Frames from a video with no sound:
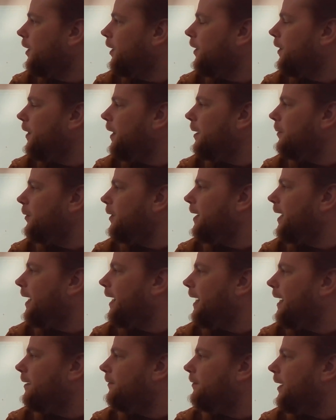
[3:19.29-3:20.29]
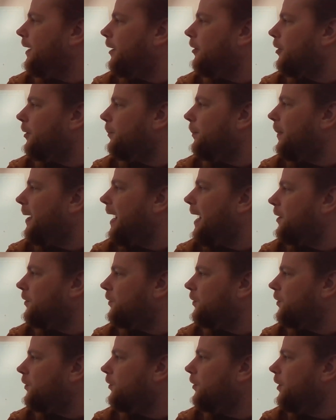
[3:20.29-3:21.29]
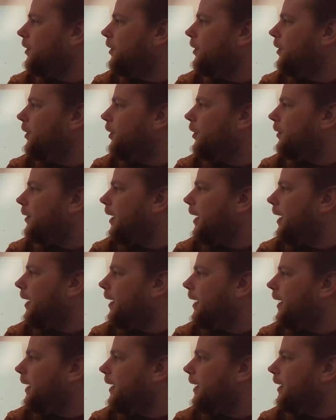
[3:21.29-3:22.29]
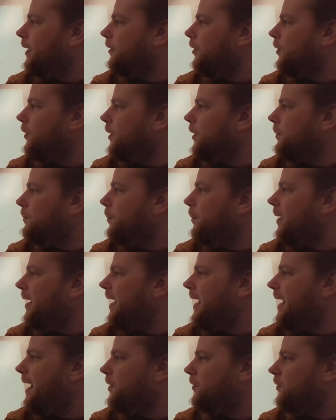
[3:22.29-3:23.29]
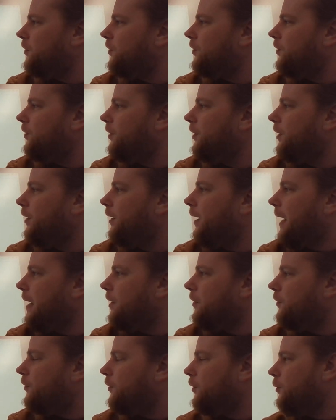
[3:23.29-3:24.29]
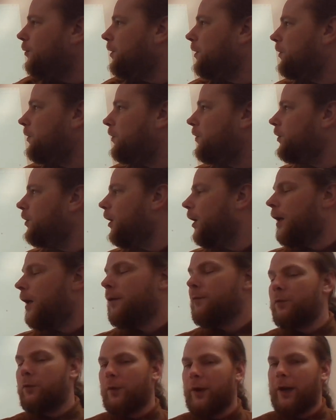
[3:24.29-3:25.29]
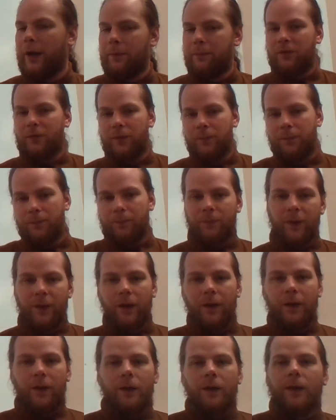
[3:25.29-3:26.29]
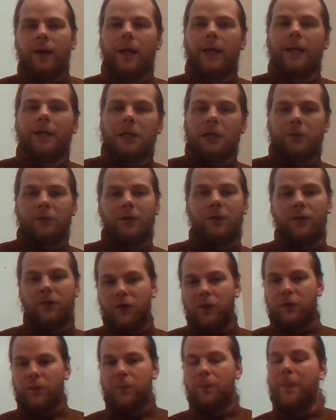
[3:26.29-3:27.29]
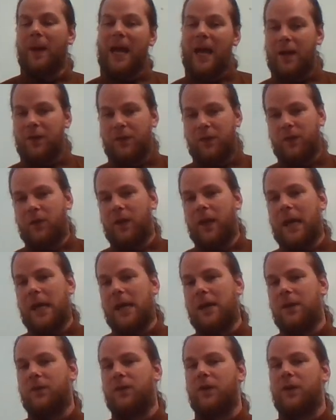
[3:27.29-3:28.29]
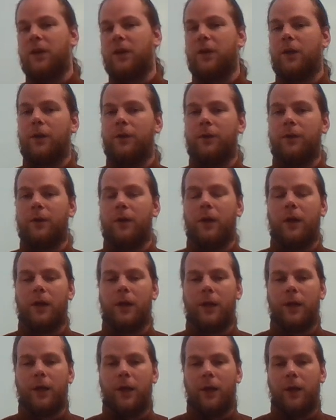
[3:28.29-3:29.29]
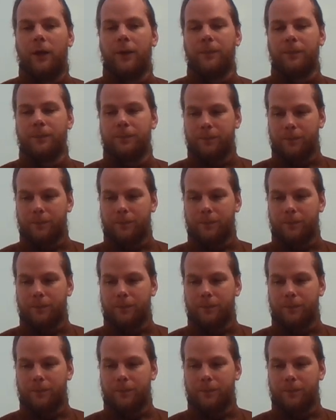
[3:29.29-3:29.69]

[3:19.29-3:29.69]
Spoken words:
Then we have our mass. Okay, and the mass has units of grams. Okay, now this is mass as in how